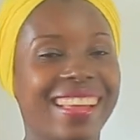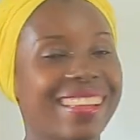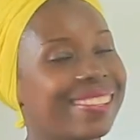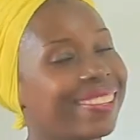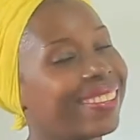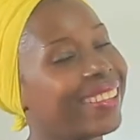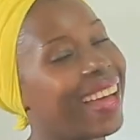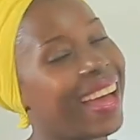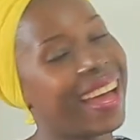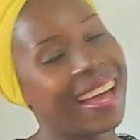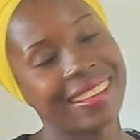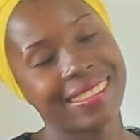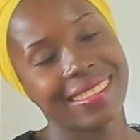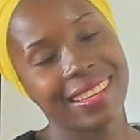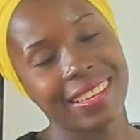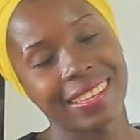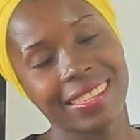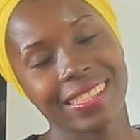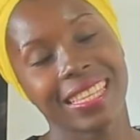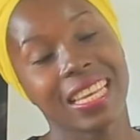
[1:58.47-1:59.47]
So the answer
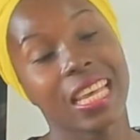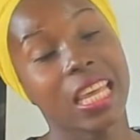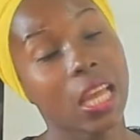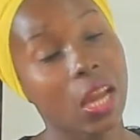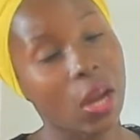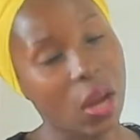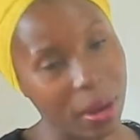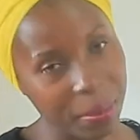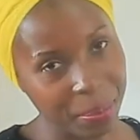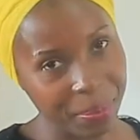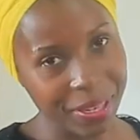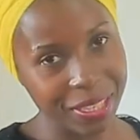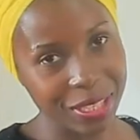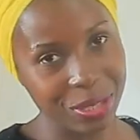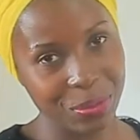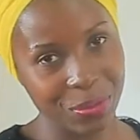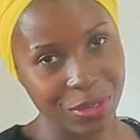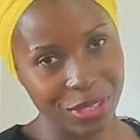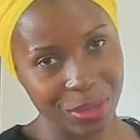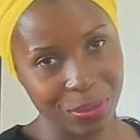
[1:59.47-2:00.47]
is incomplete
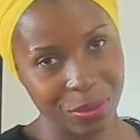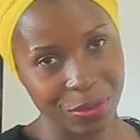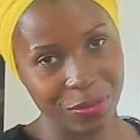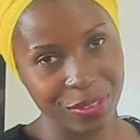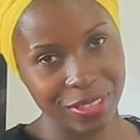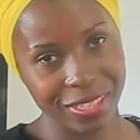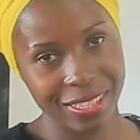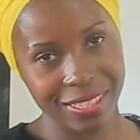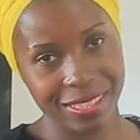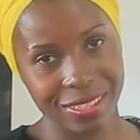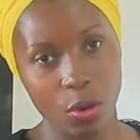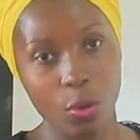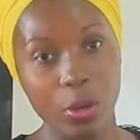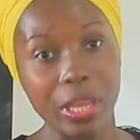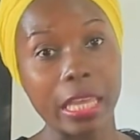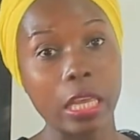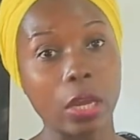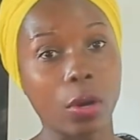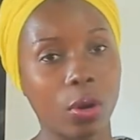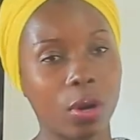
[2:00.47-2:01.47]
metamorphosis or
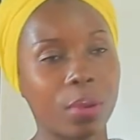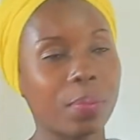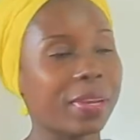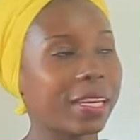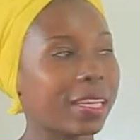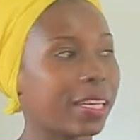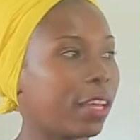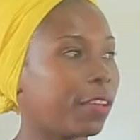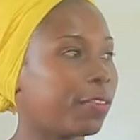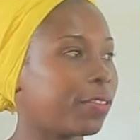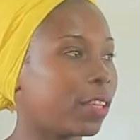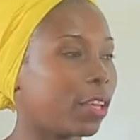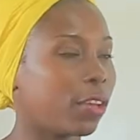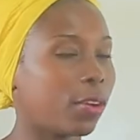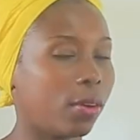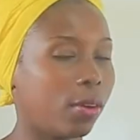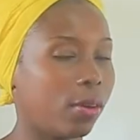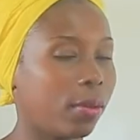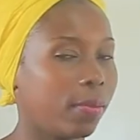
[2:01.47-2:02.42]
incomplete life cycle.